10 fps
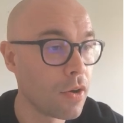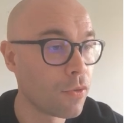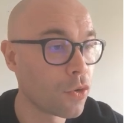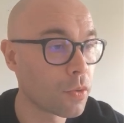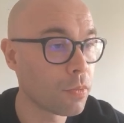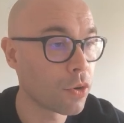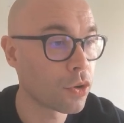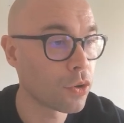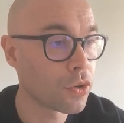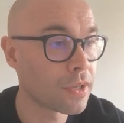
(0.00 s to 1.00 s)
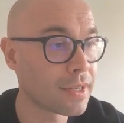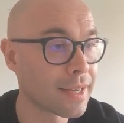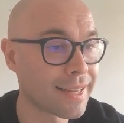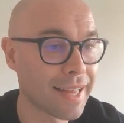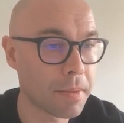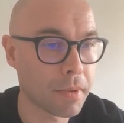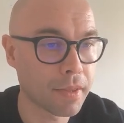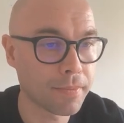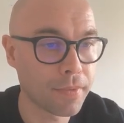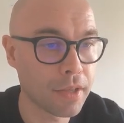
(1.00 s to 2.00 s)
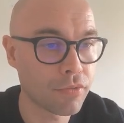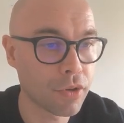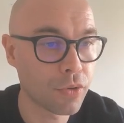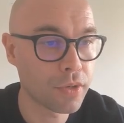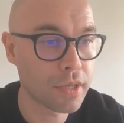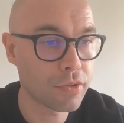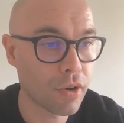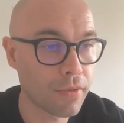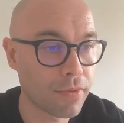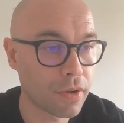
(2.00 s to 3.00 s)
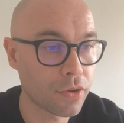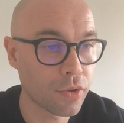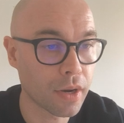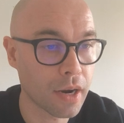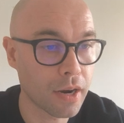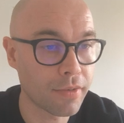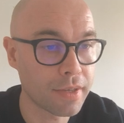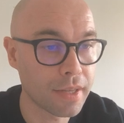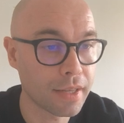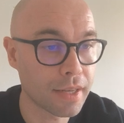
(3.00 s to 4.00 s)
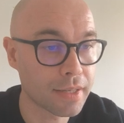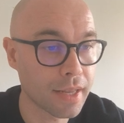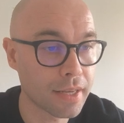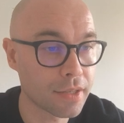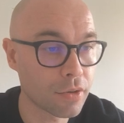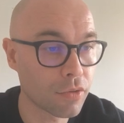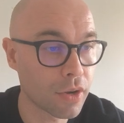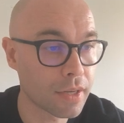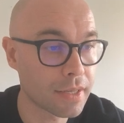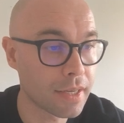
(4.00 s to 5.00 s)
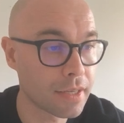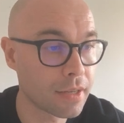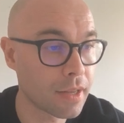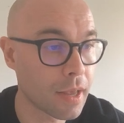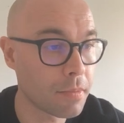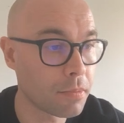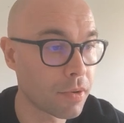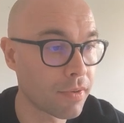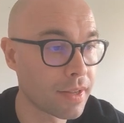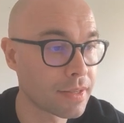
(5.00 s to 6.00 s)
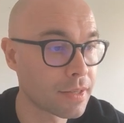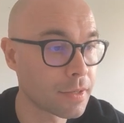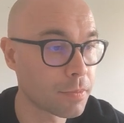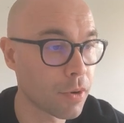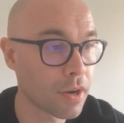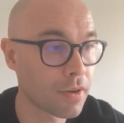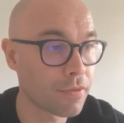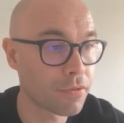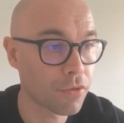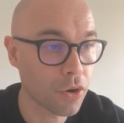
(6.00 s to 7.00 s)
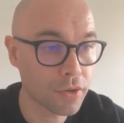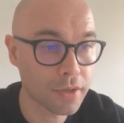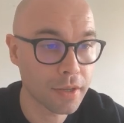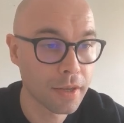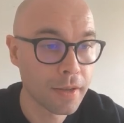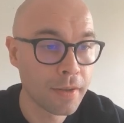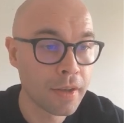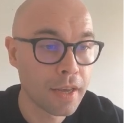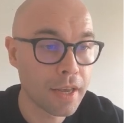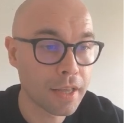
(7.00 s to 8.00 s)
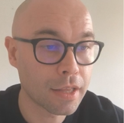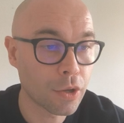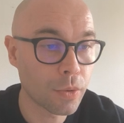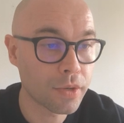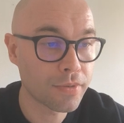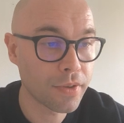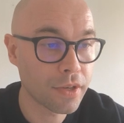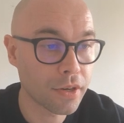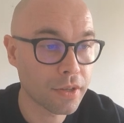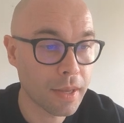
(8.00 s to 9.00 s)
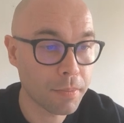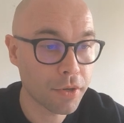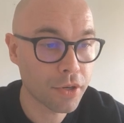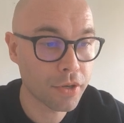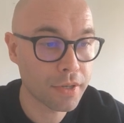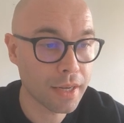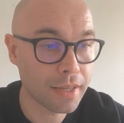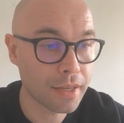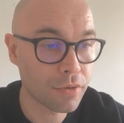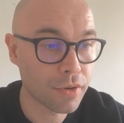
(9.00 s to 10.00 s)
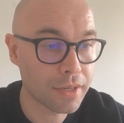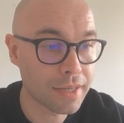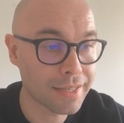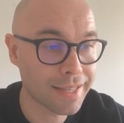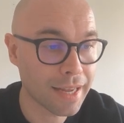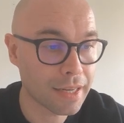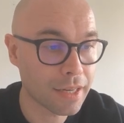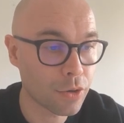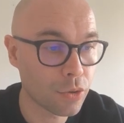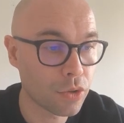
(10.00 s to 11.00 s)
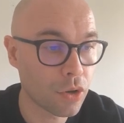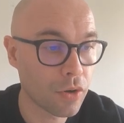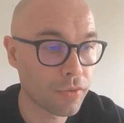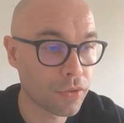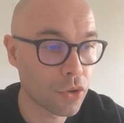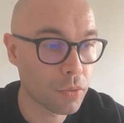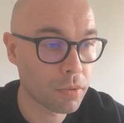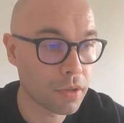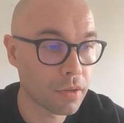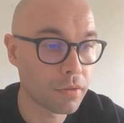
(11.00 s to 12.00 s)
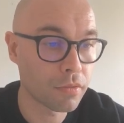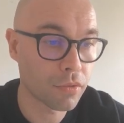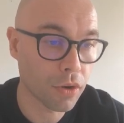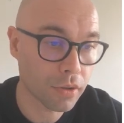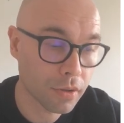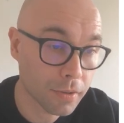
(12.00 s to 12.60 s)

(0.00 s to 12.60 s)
for Bordeaux's climate? It reduces rainfall during harvest, it extends the growing season and prevents spring frost. It lowers vineyard temperatures, it increases likelihood of noble rot.